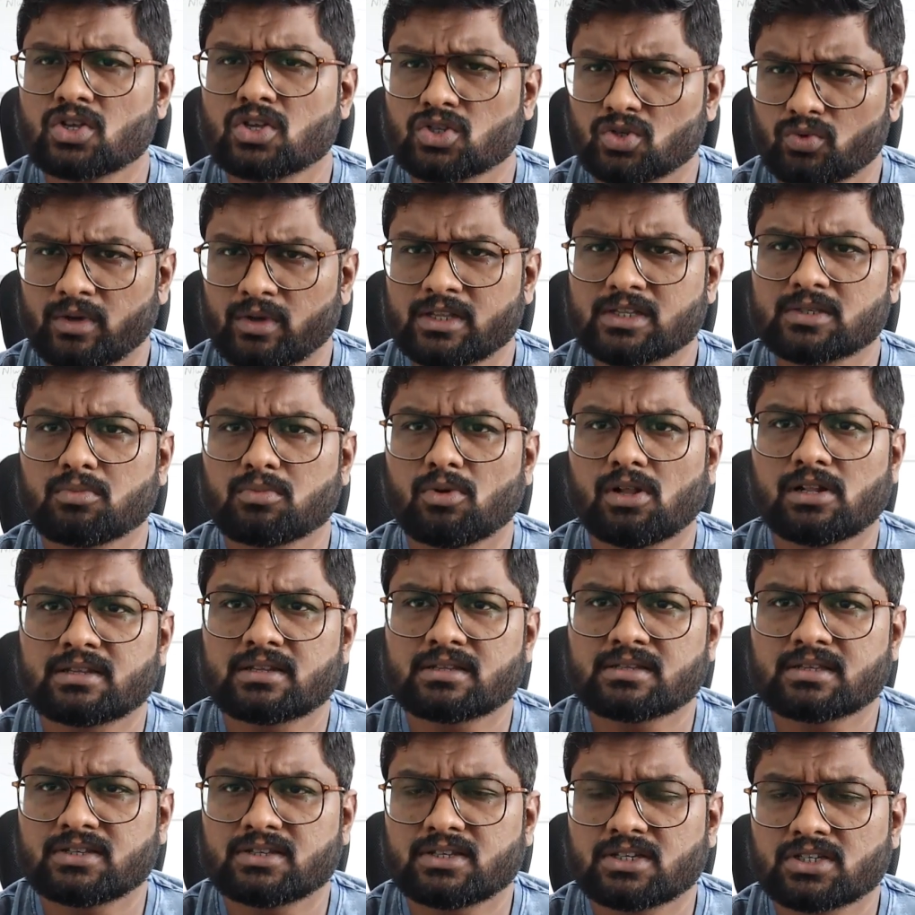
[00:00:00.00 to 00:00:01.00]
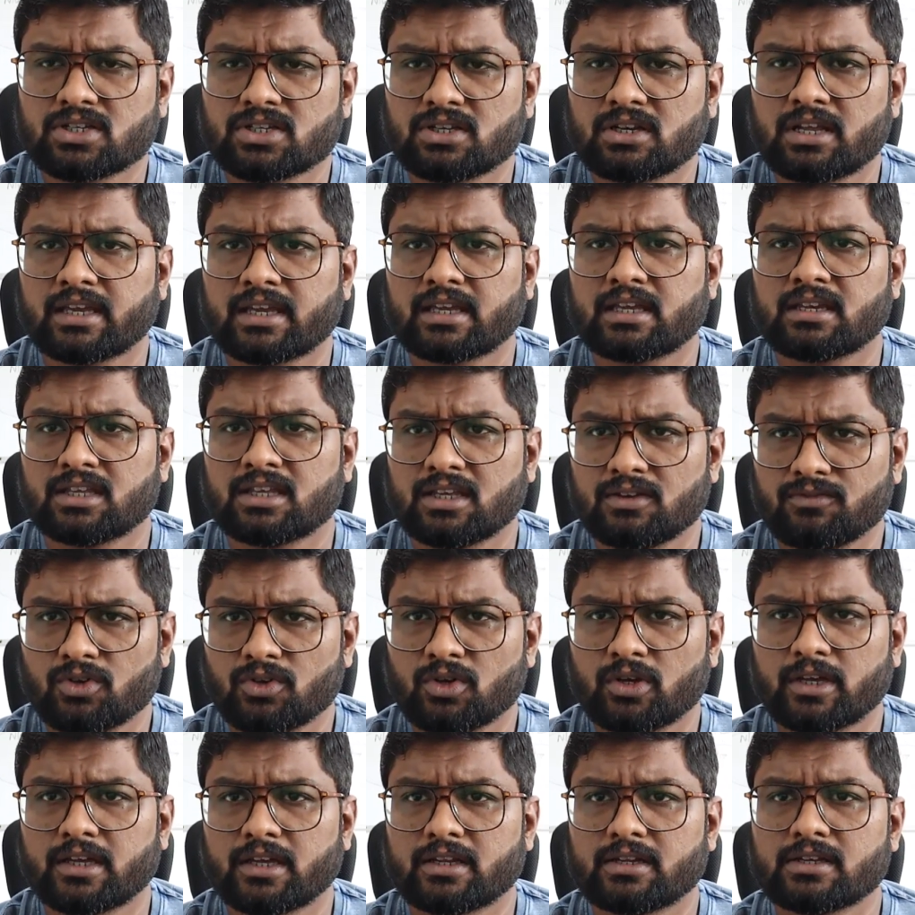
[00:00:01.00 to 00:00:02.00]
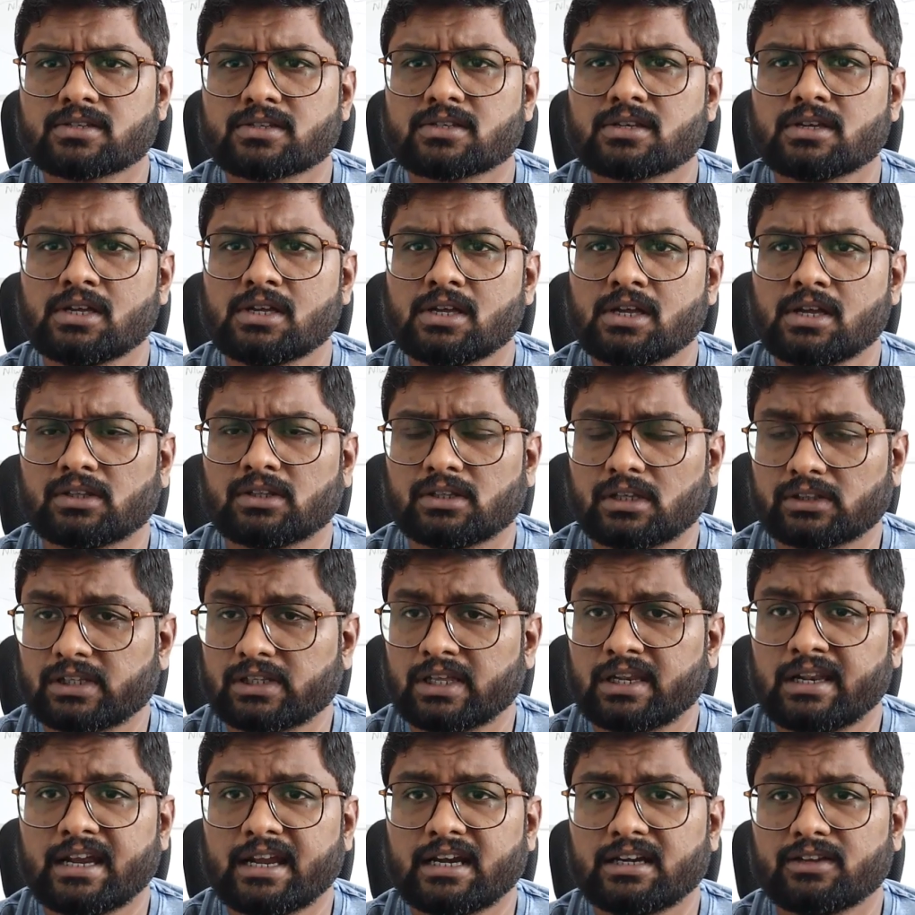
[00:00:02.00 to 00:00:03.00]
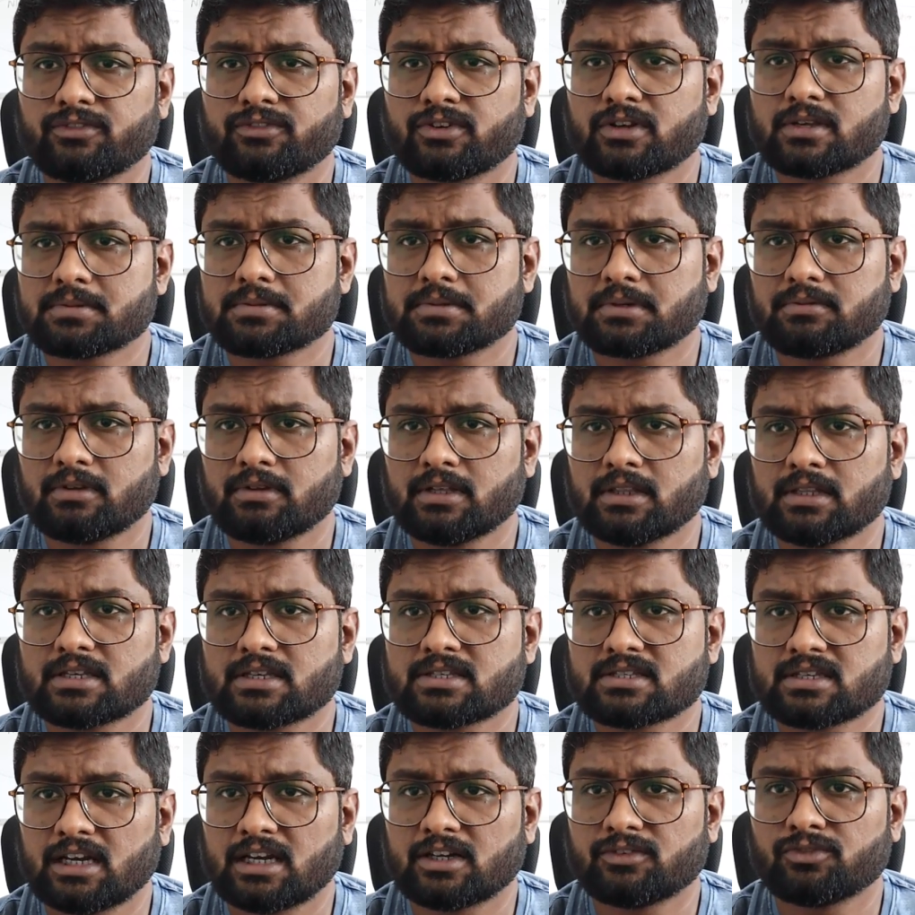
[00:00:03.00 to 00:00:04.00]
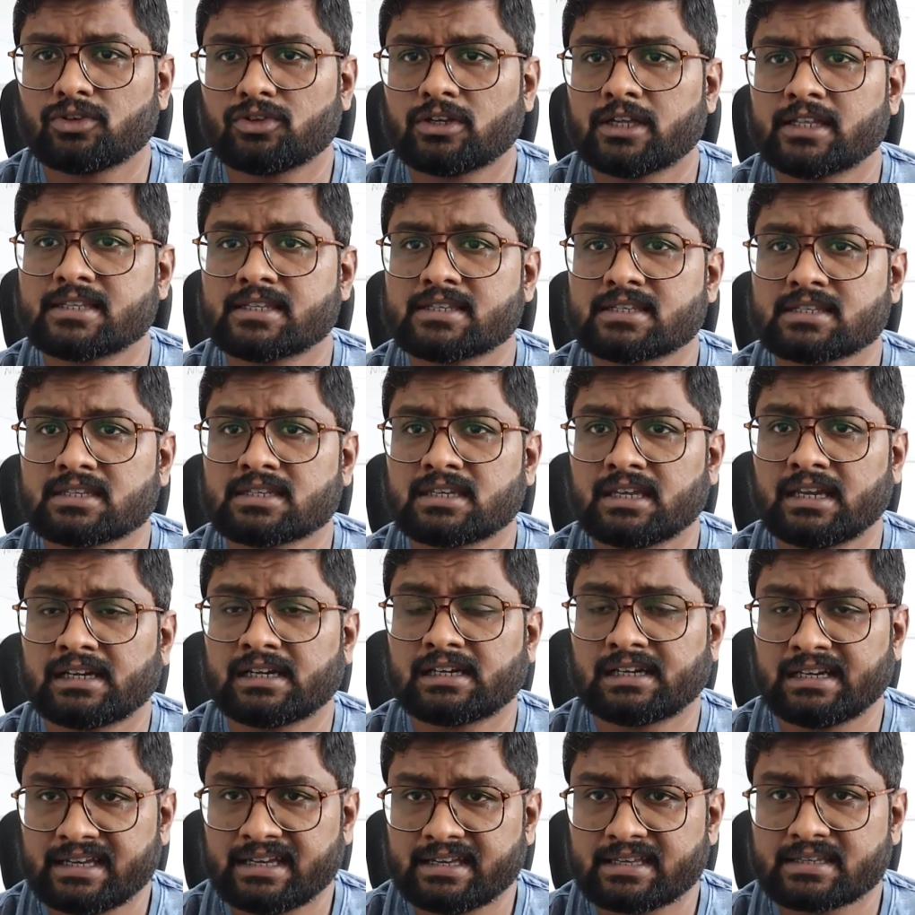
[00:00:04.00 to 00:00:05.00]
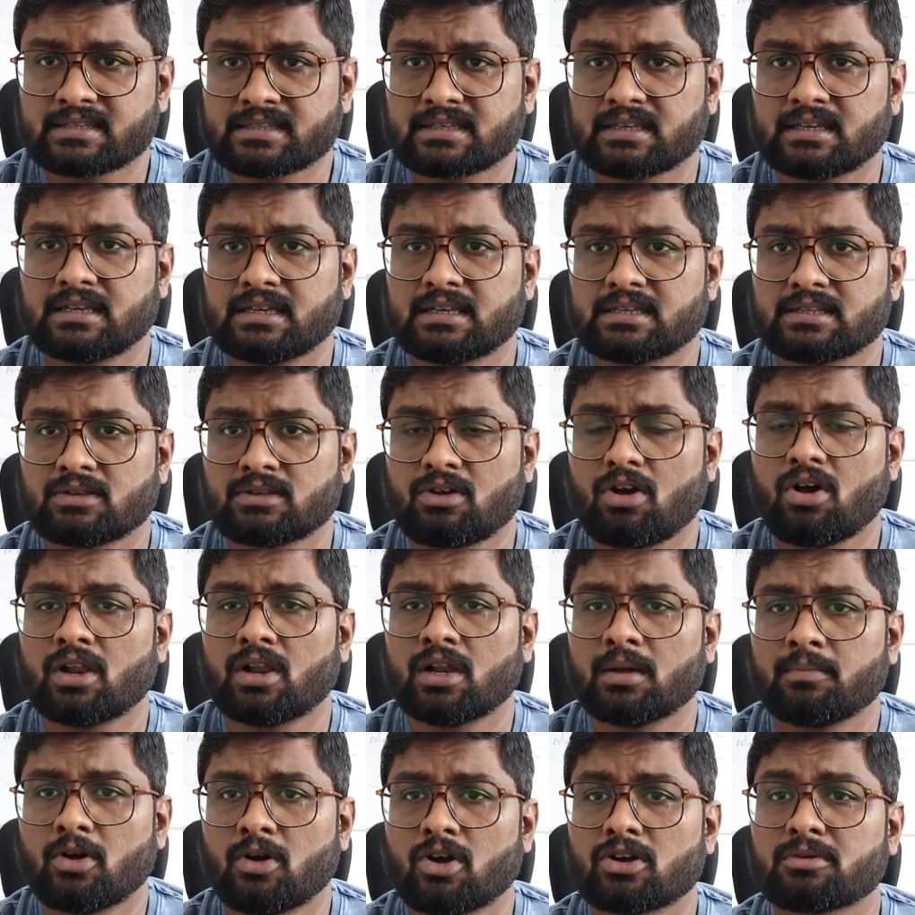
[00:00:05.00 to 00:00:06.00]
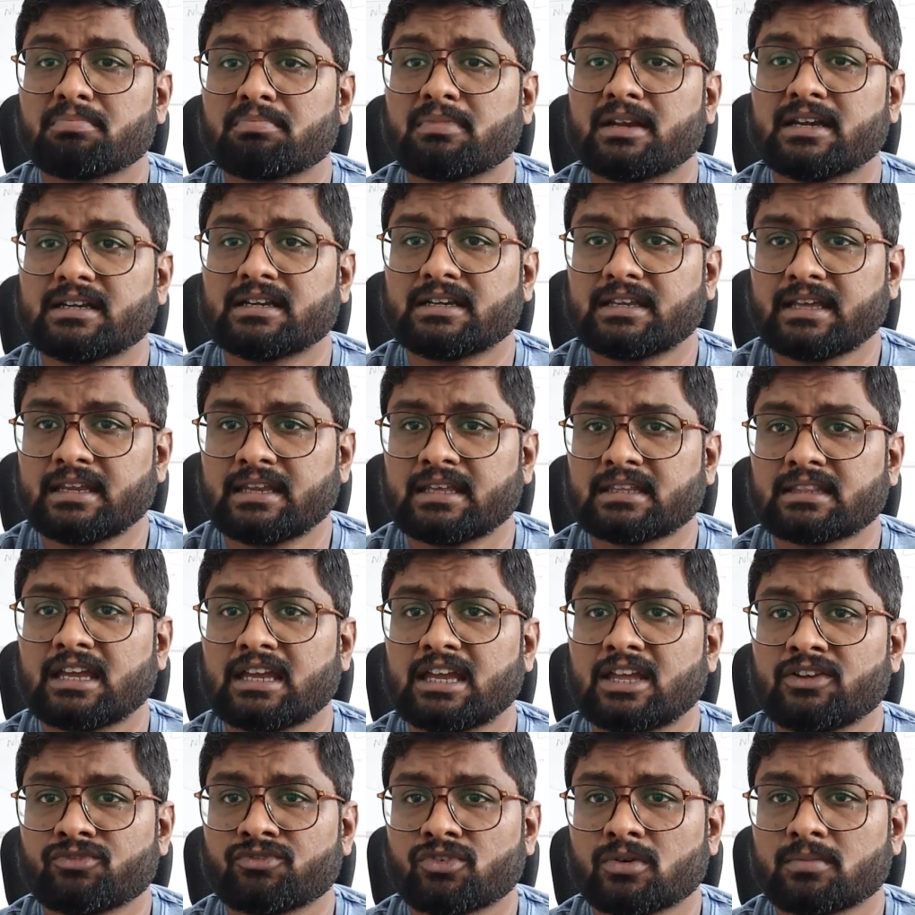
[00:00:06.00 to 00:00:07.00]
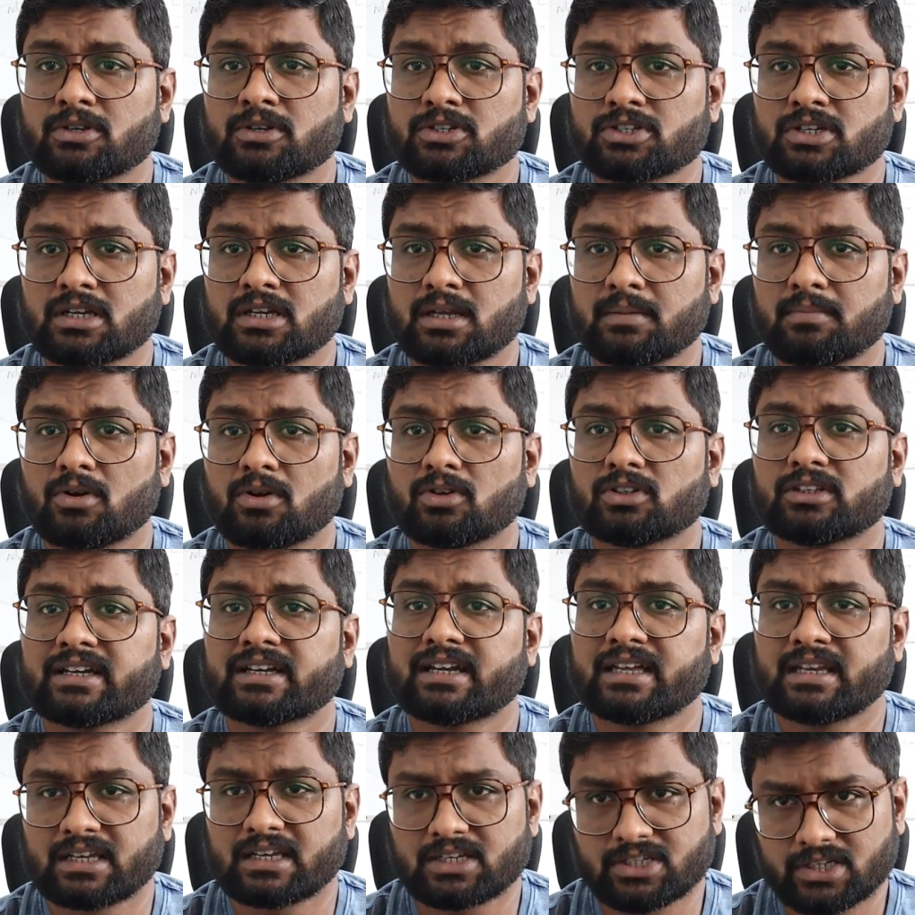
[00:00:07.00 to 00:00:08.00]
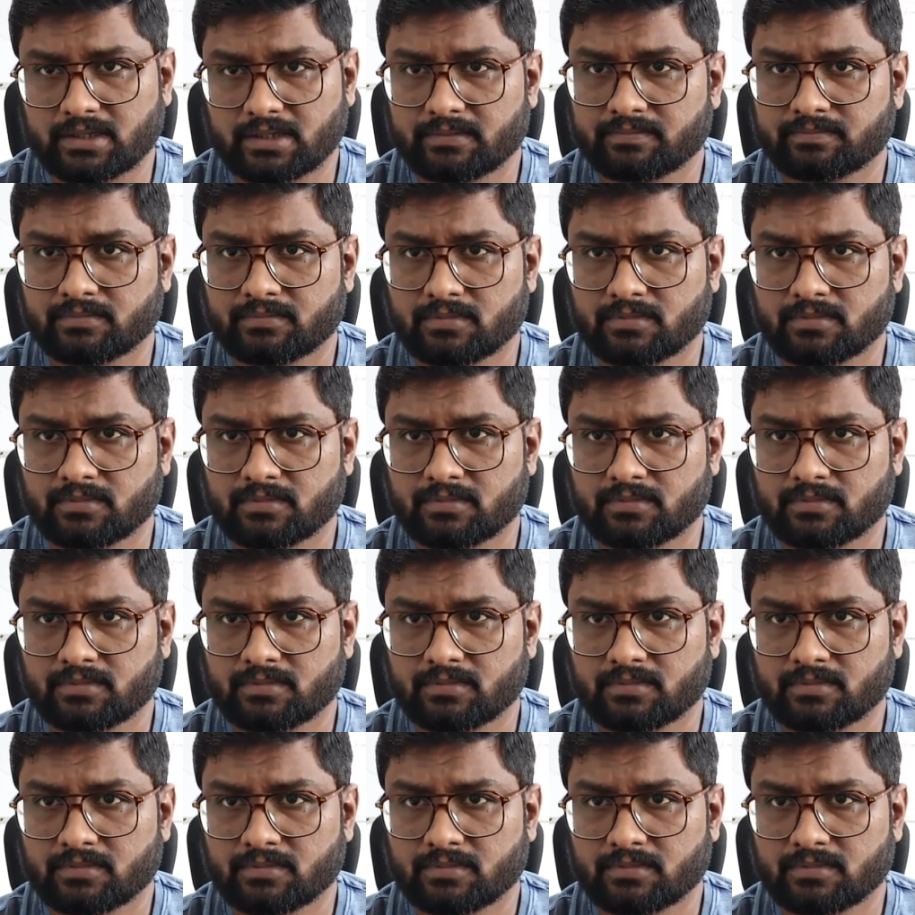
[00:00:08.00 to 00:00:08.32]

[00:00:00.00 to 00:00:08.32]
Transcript: So one small suggestion I can give you here is the thin line difference between the stateful and stateless is all about maintaining the information about the connection.